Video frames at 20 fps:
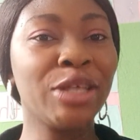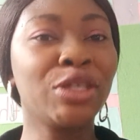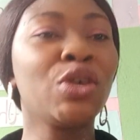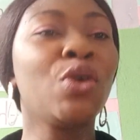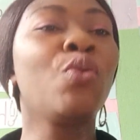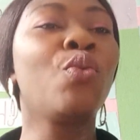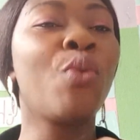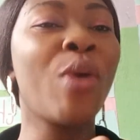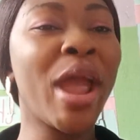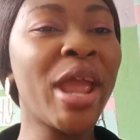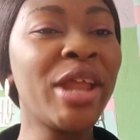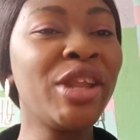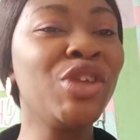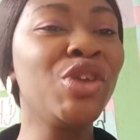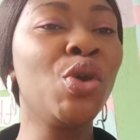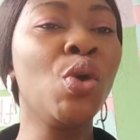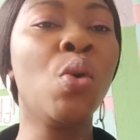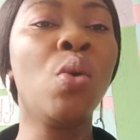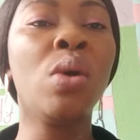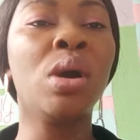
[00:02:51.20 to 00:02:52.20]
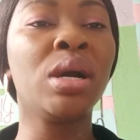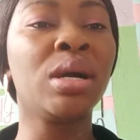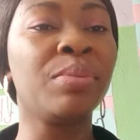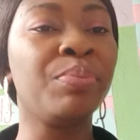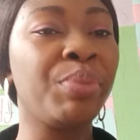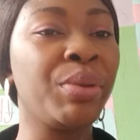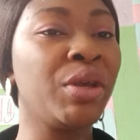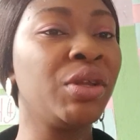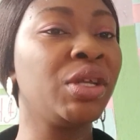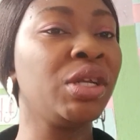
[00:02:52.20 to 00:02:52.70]
So when you
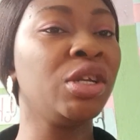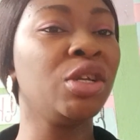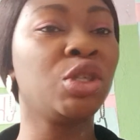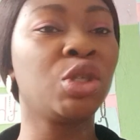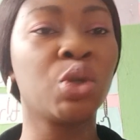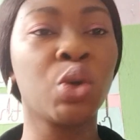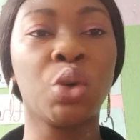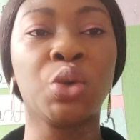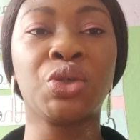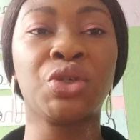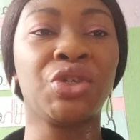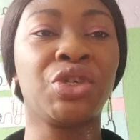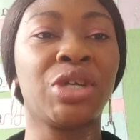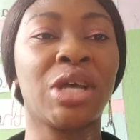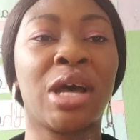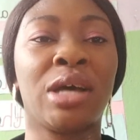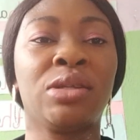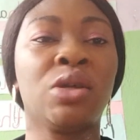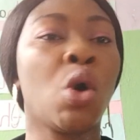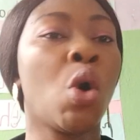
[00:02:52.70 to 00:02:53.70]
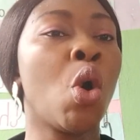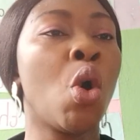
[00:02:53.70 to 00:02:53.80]
are building a total child,